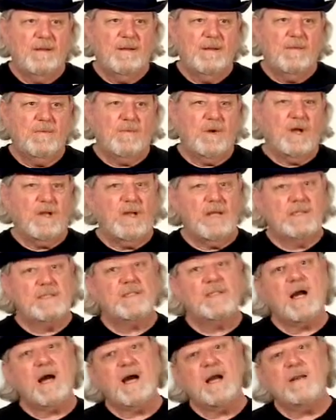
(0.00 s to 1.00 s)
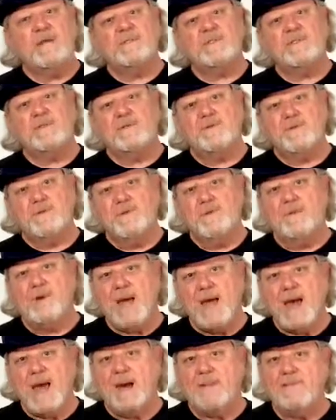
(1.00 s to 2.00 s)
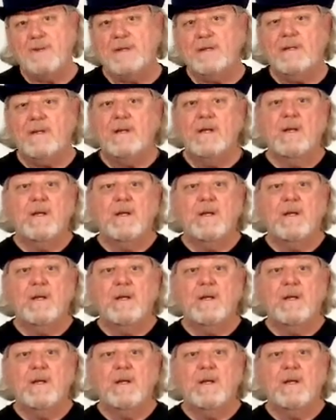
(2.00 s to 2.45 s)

Well, as times do happen,